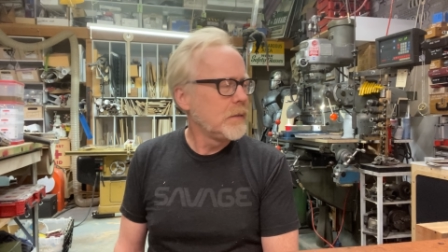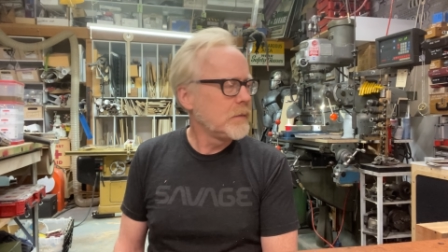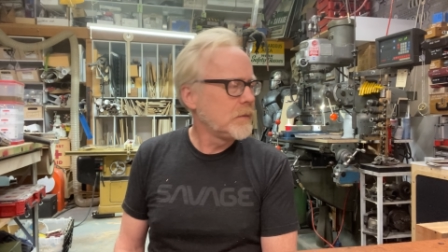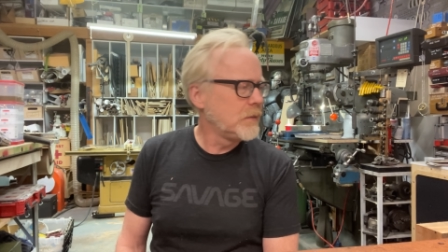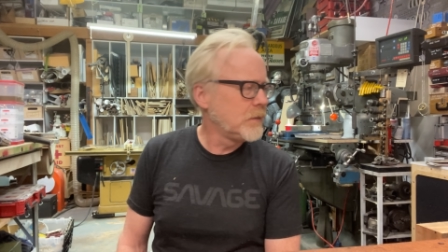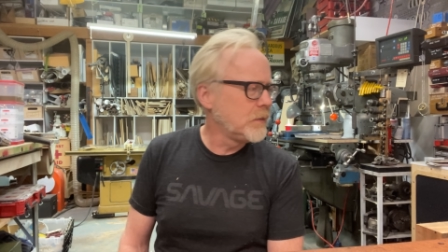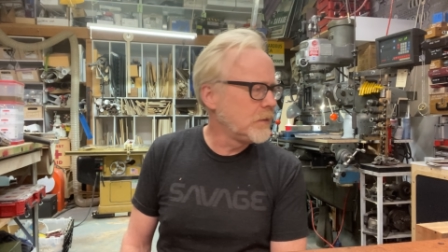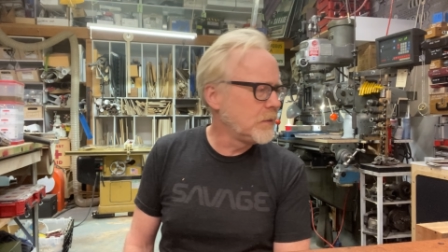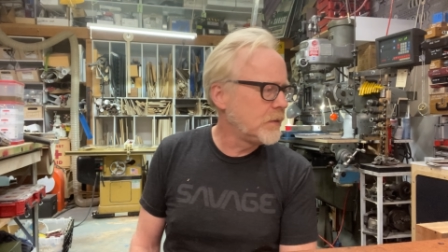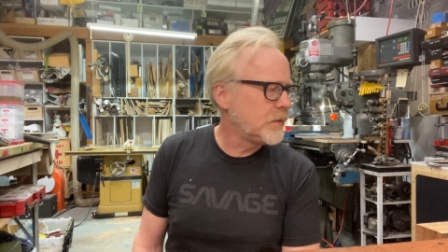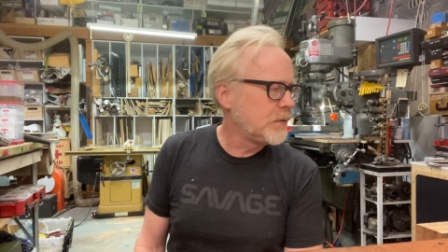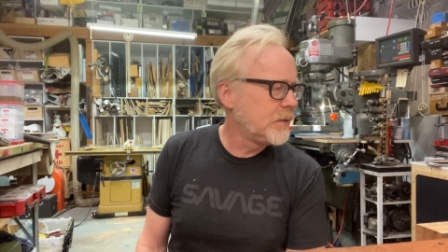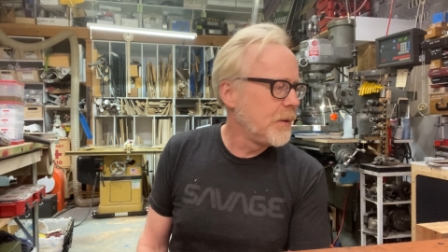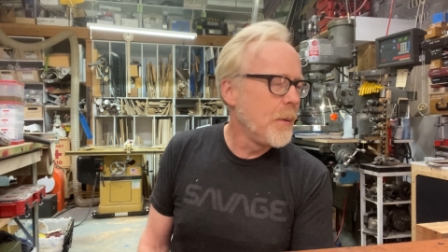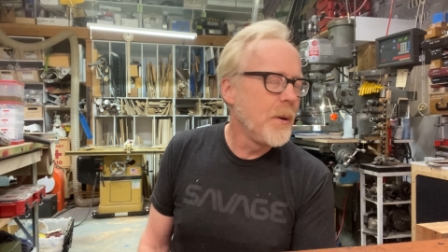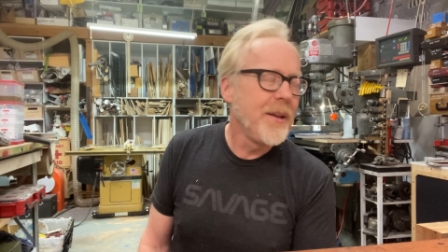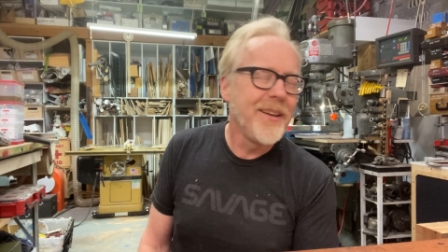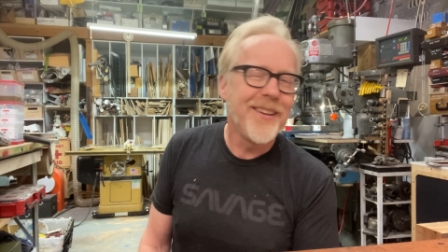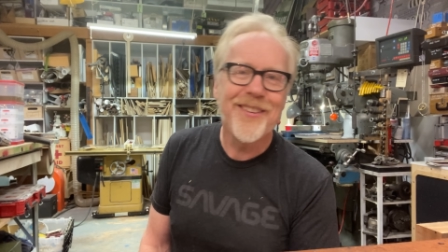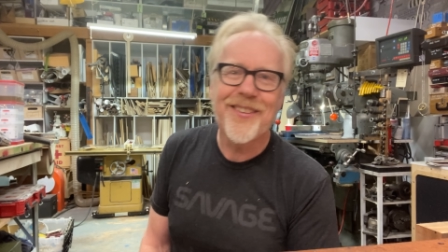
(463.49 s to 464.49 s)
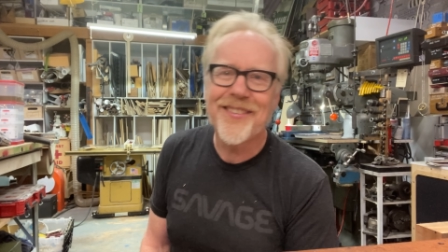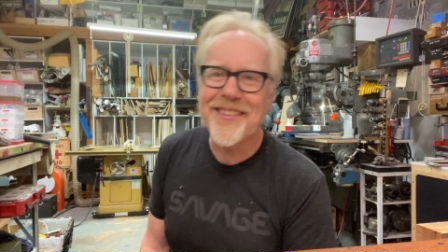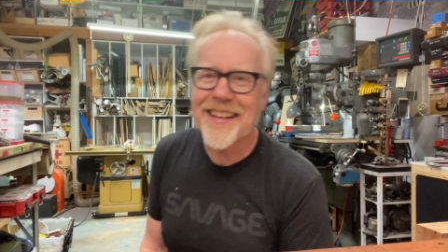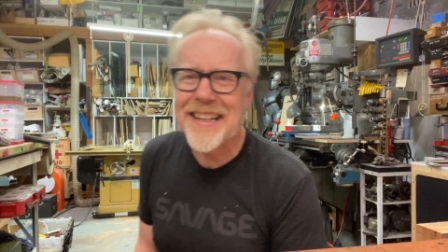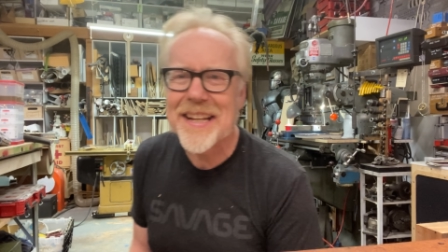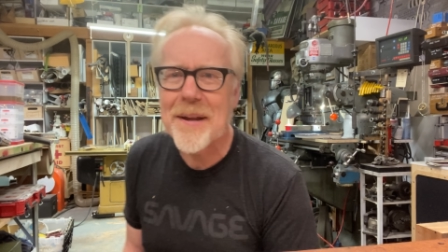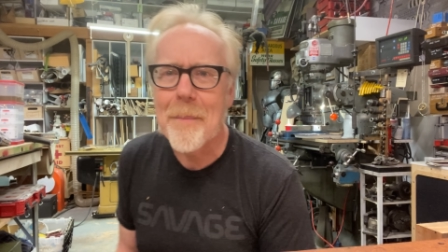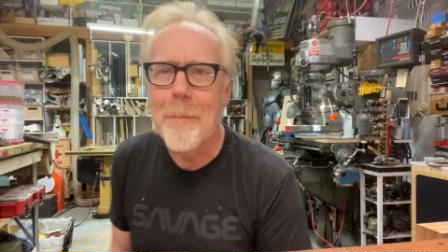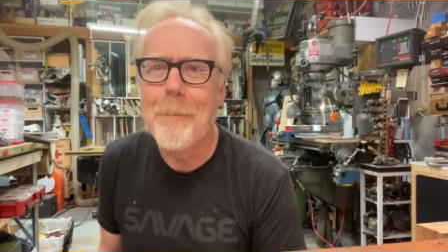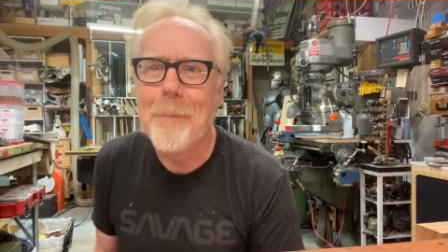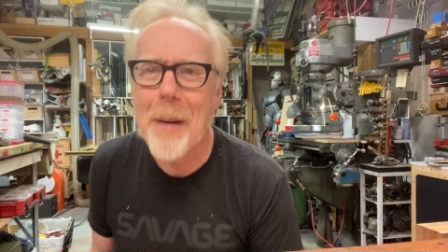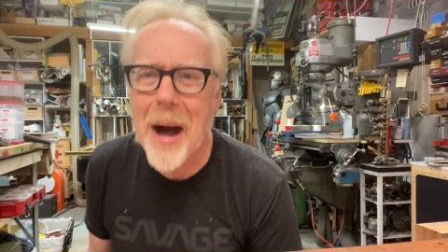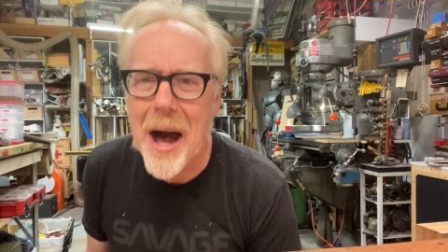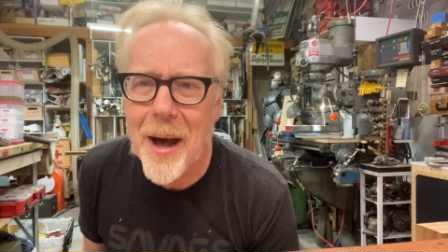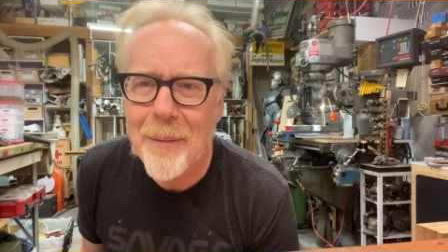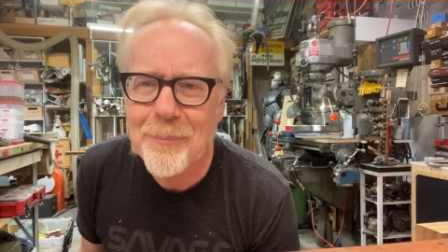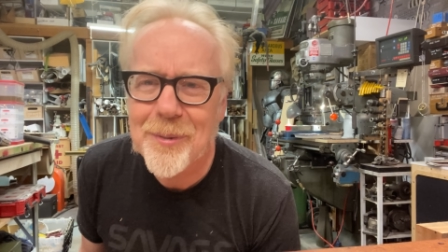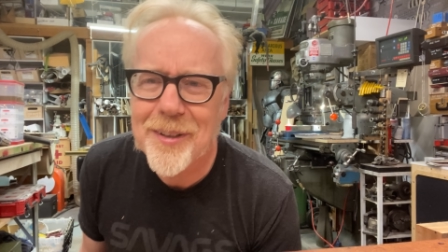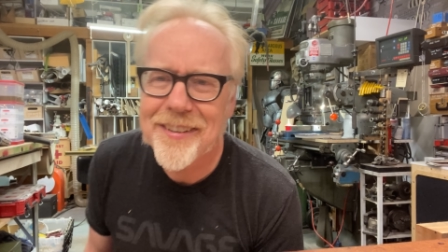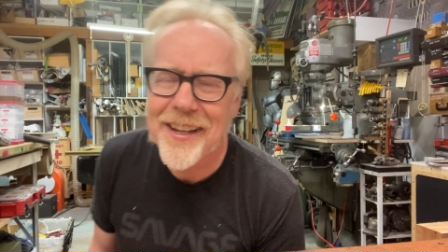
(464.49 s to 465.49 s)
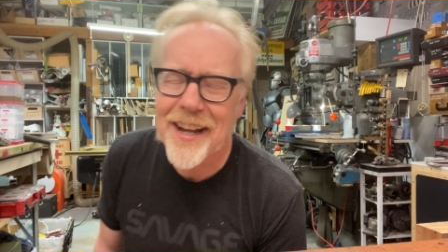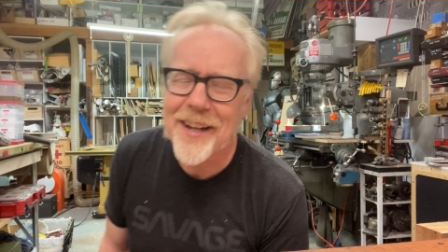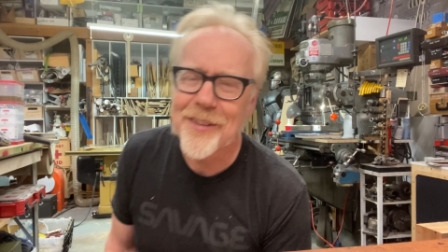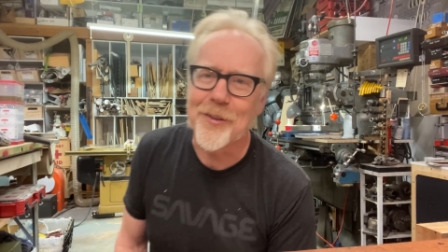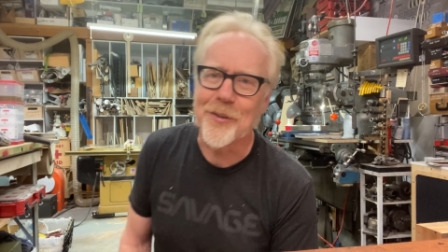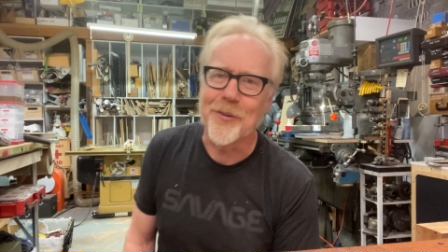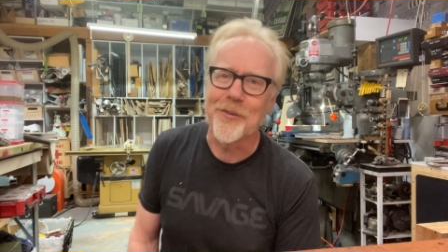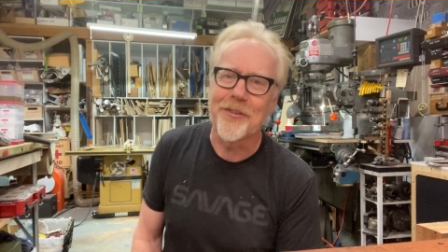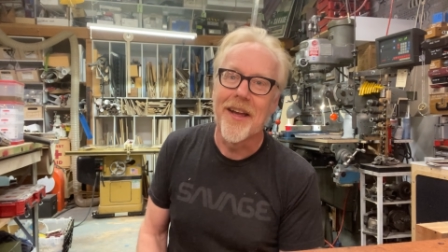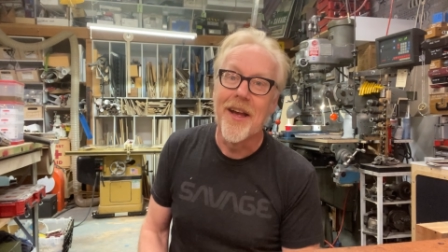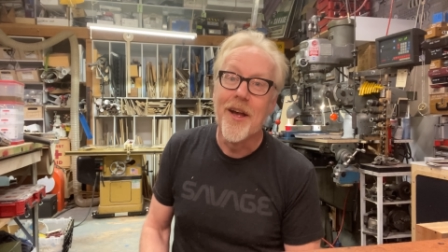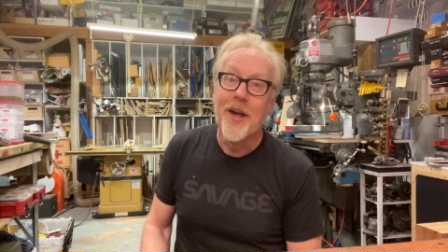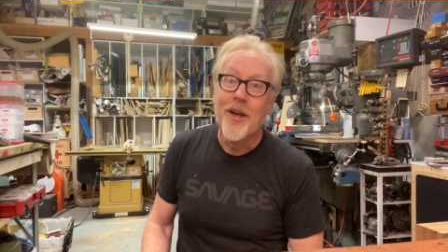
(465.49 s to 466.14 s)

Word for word: Oh, selling bomb detectors.